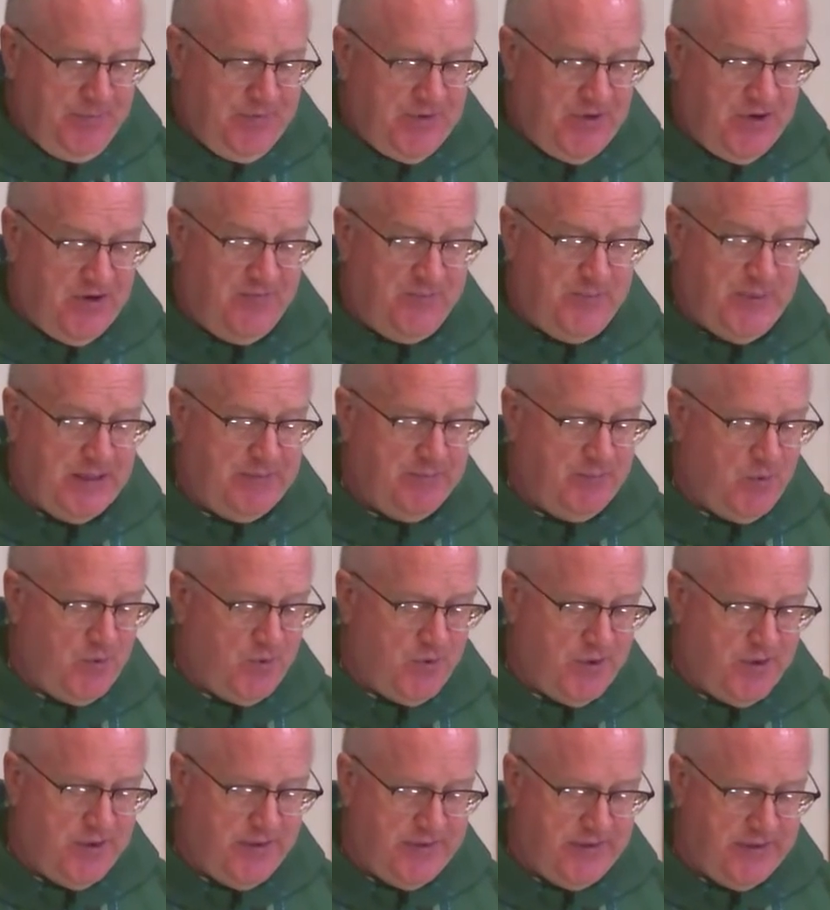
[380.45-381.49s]
There have been
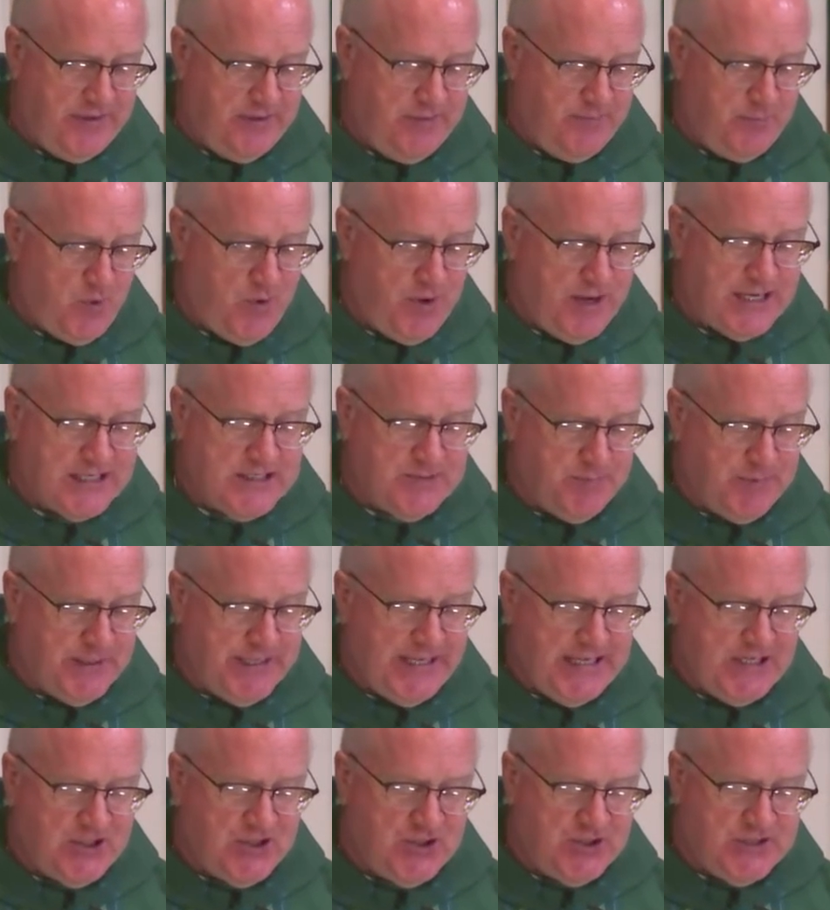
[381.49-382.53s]
more
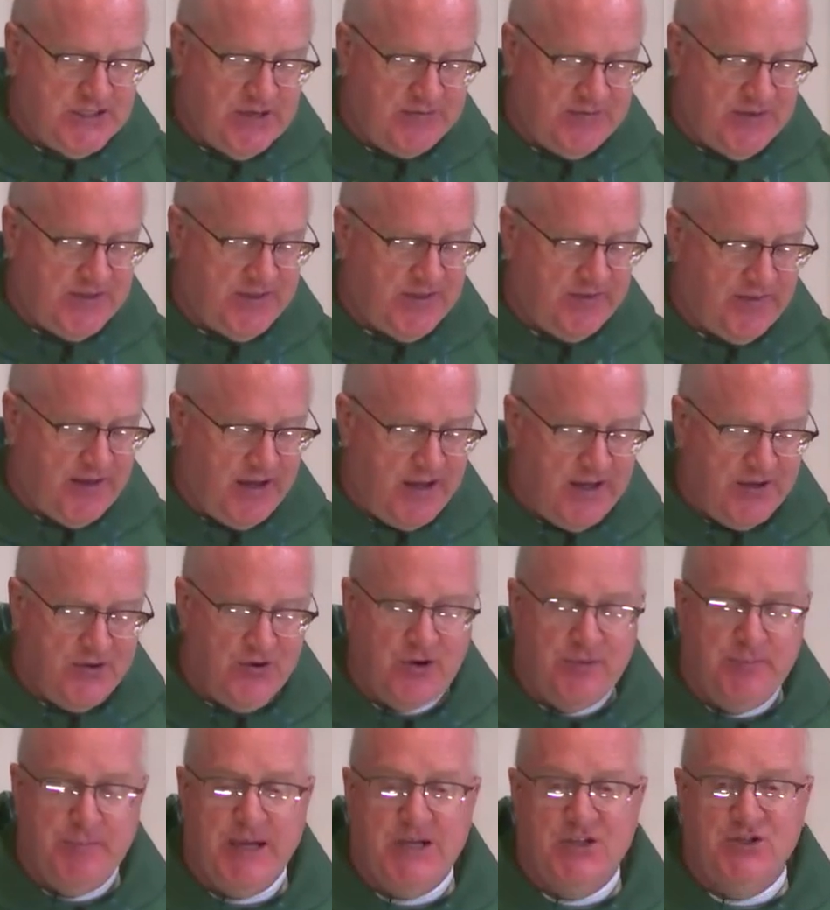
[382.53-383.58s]
explanations of it than the
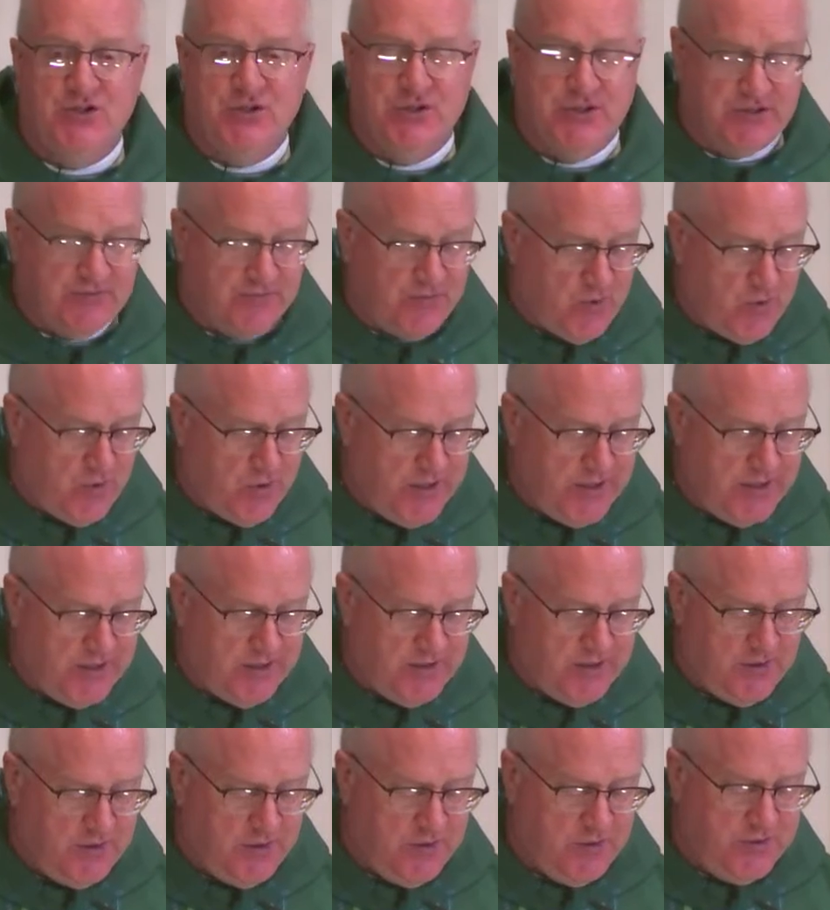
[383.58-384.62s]
100 measures of
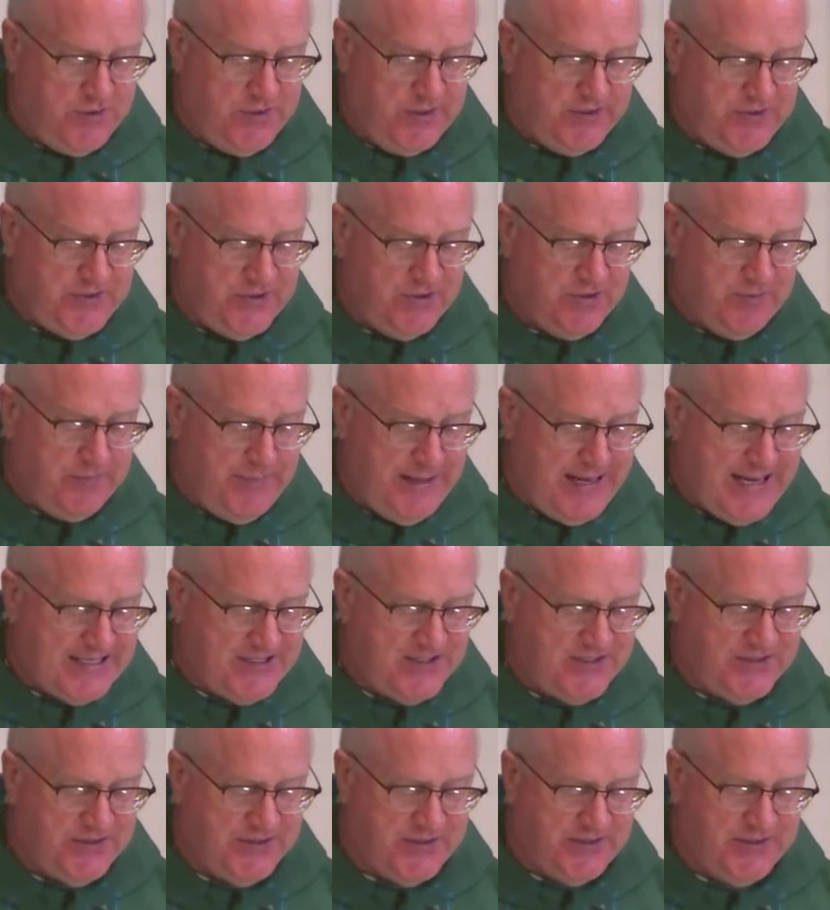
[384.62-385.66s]
oil owed to the
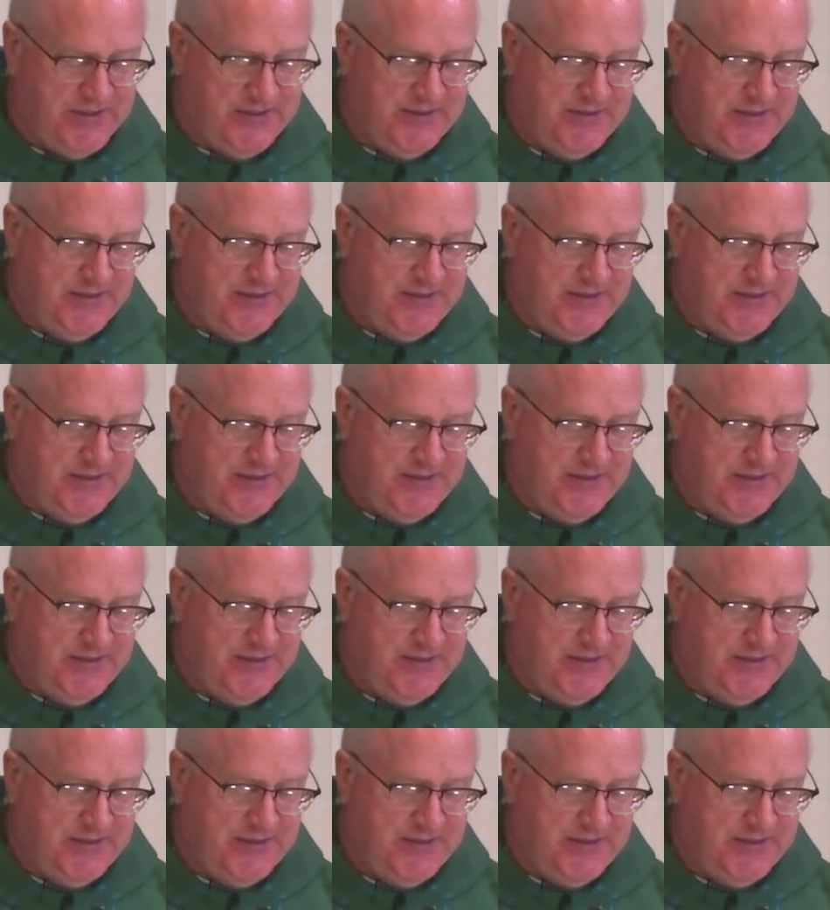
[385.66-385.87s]
master.